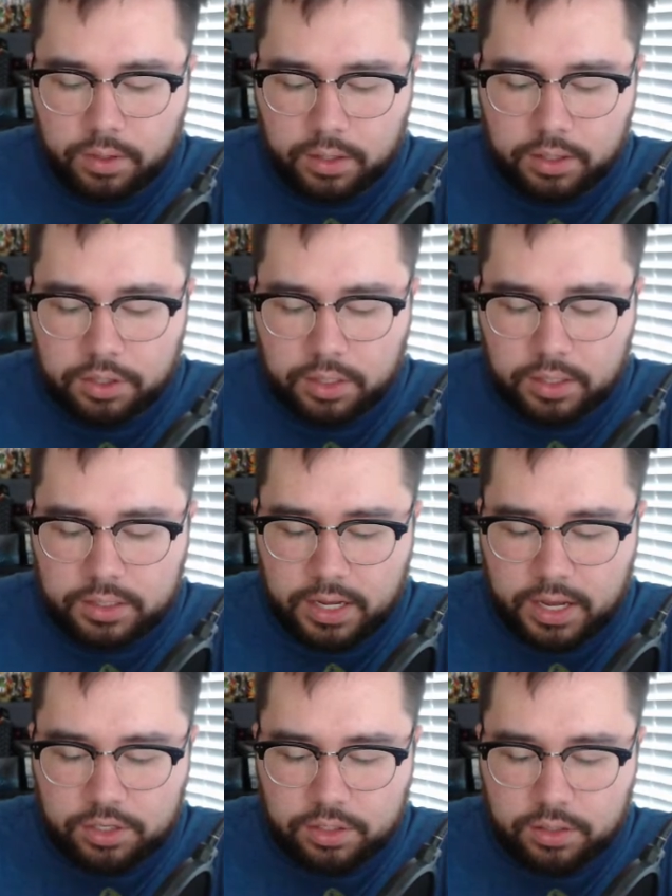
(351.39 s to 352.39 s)
and then you can
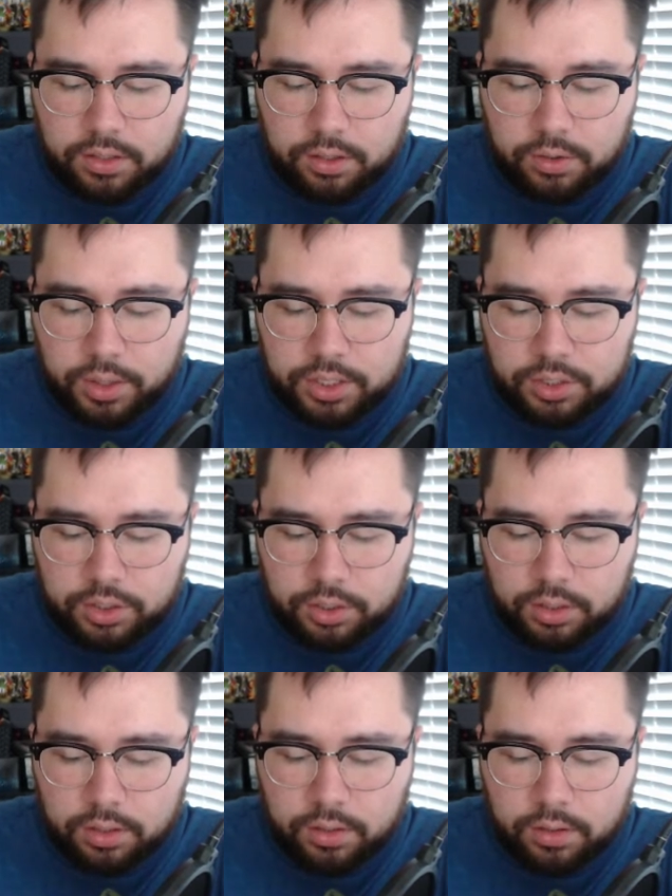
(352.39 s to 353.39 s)
attach it to the
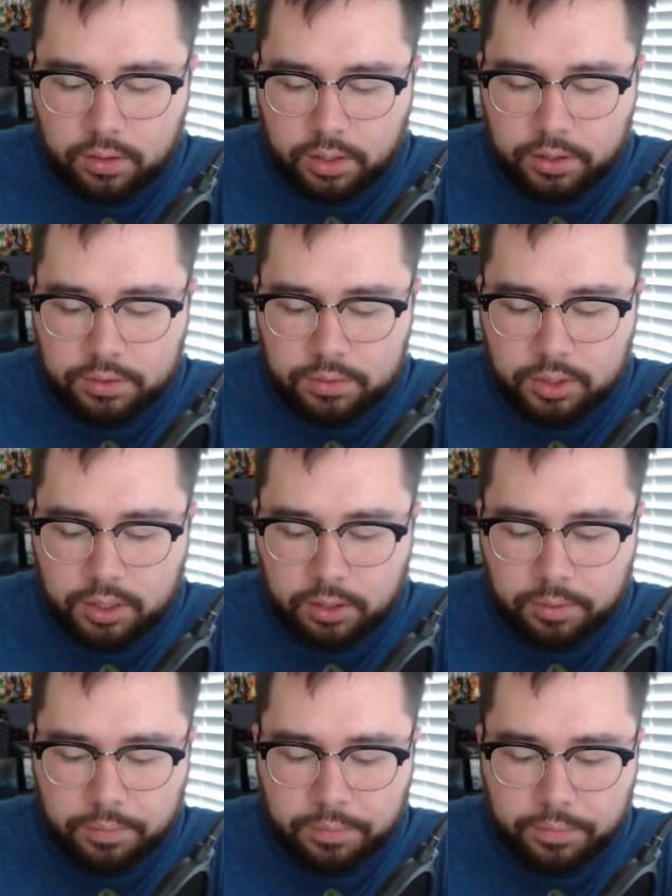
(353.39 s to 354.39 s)
question that goes with
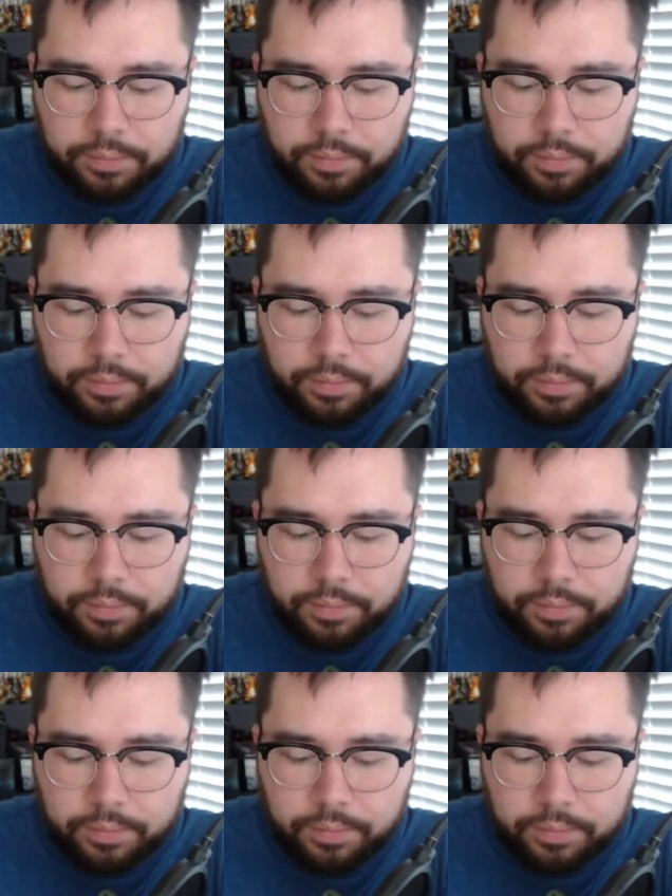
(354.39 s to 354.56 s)
it.